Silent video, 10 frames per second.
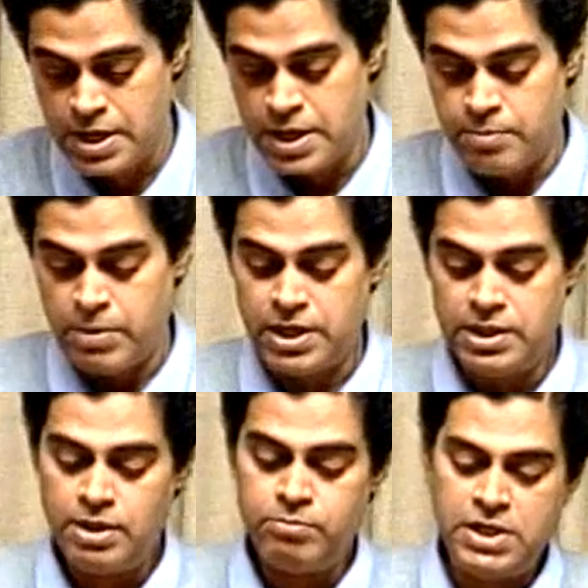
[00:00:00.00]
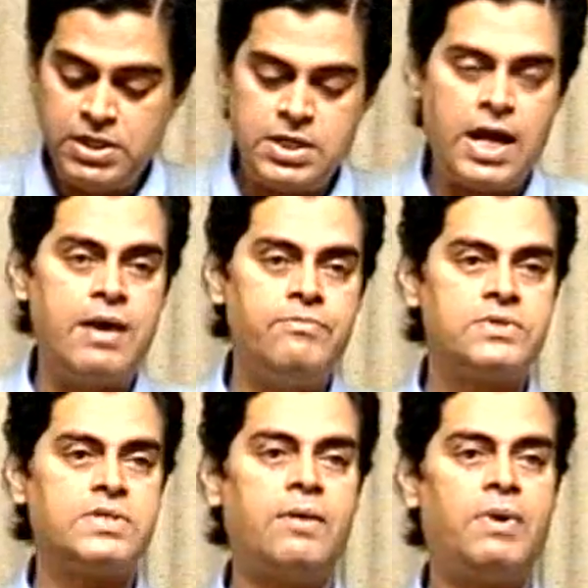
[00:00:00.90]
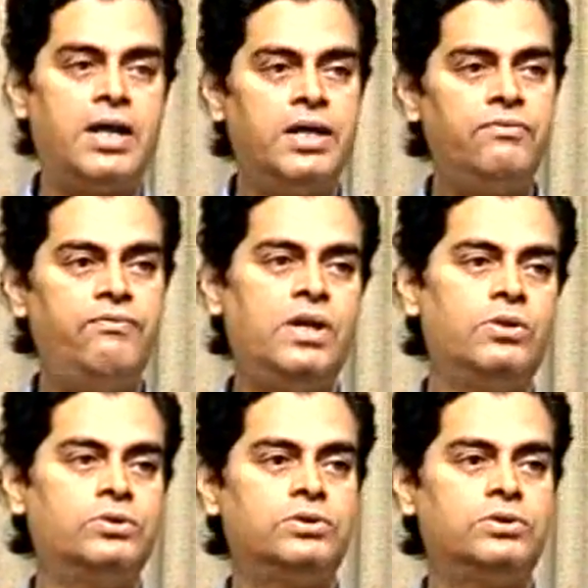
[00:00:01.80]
But in the meantime, some other fellows,